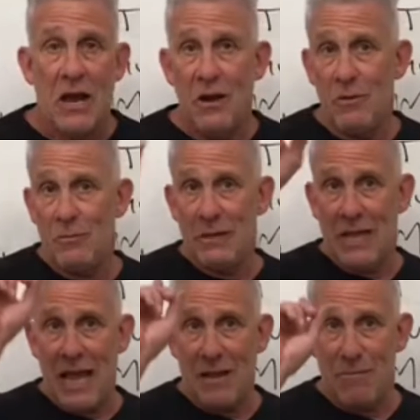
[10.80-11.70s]
I hope you
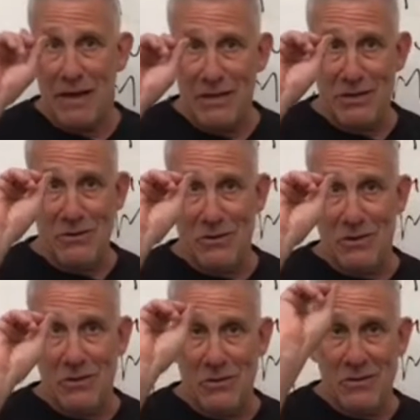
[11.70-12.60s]
like my new
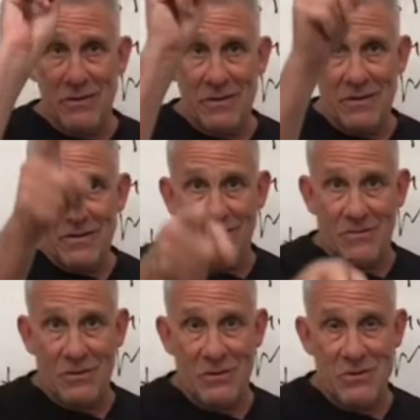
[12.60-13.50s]
do
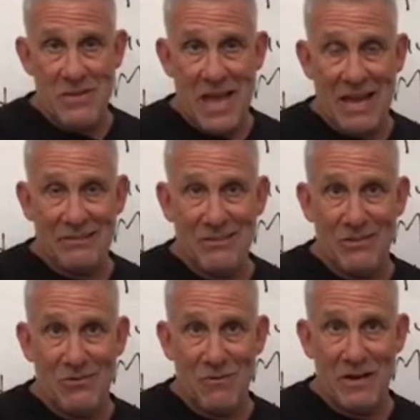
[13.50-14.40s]
for
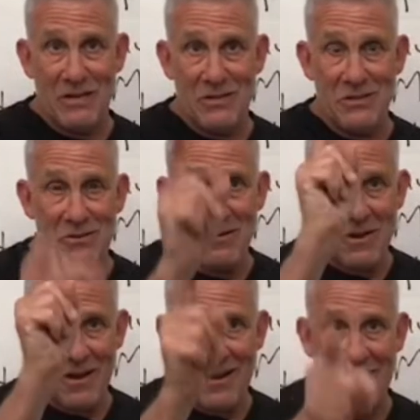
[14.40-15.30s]
2022.
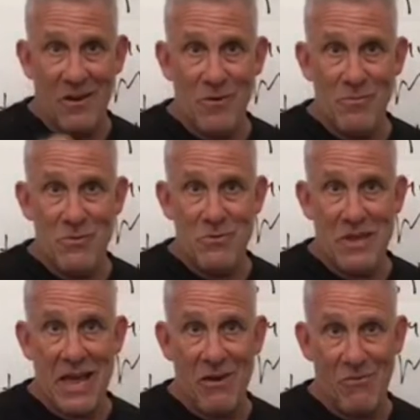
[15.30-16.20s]
I hope you
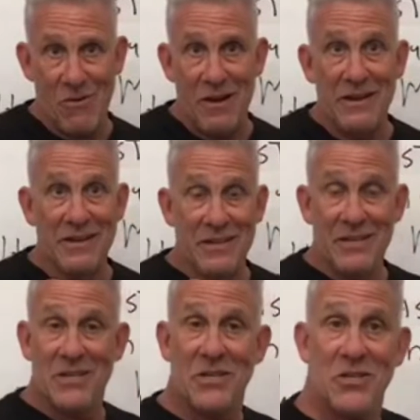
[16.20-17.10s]
get one
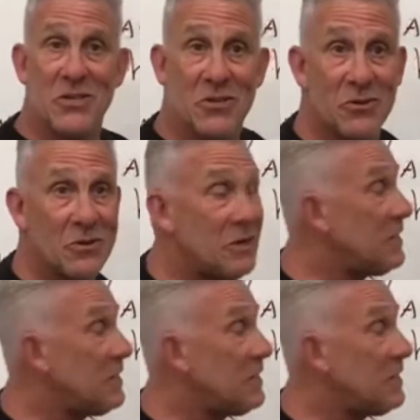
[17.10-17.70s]
too.